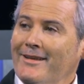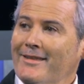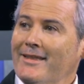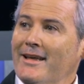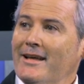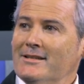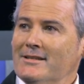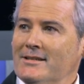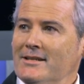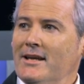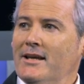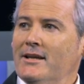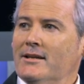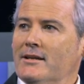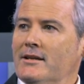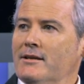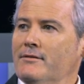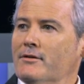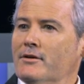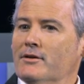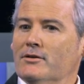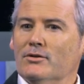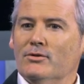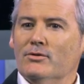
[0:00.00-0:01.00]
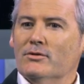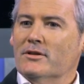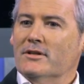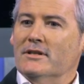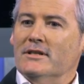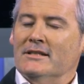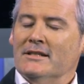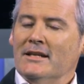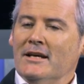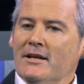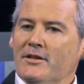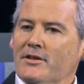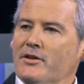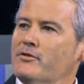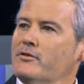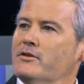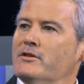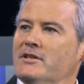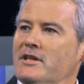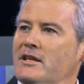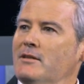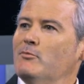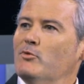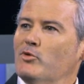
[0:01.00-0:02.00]
That said, and even can talk to this, there
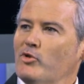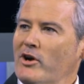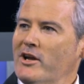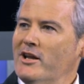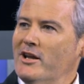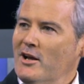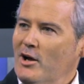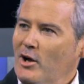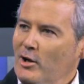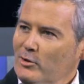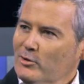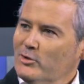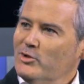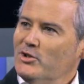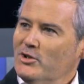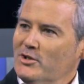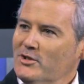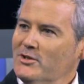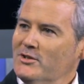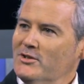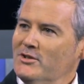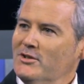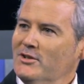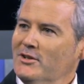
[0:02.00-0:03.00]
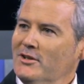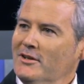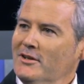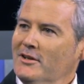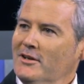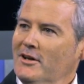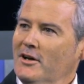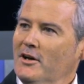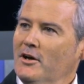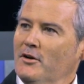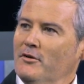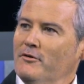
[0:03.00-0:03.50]
are deep, great cultures mm-hmm.